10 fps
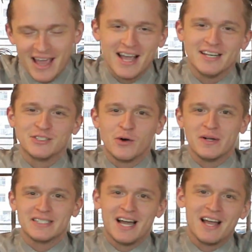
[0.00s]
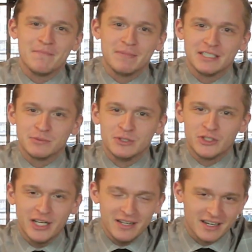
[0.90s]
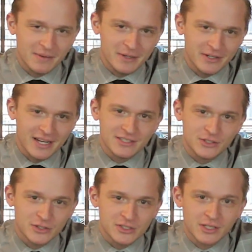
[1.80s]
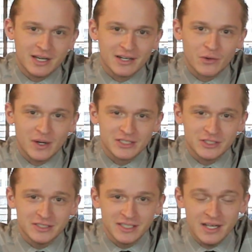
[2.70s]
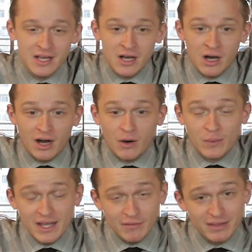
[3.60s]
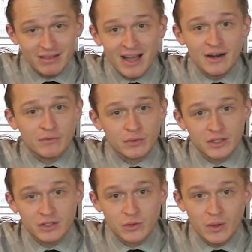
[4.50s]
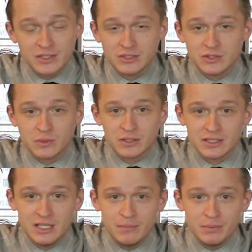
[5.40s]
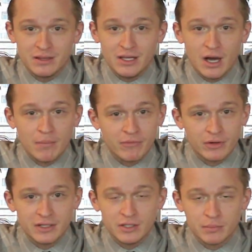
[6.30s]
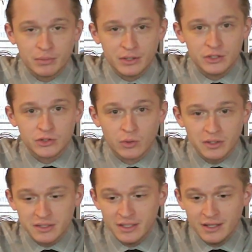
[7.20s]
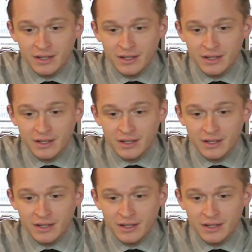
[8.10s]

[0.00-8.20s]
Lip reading: As always, I am Benjamin J, and I'm here to answer your Salon questions. We have a lot of really good questions, so we're going to keep the upfront here pretty short.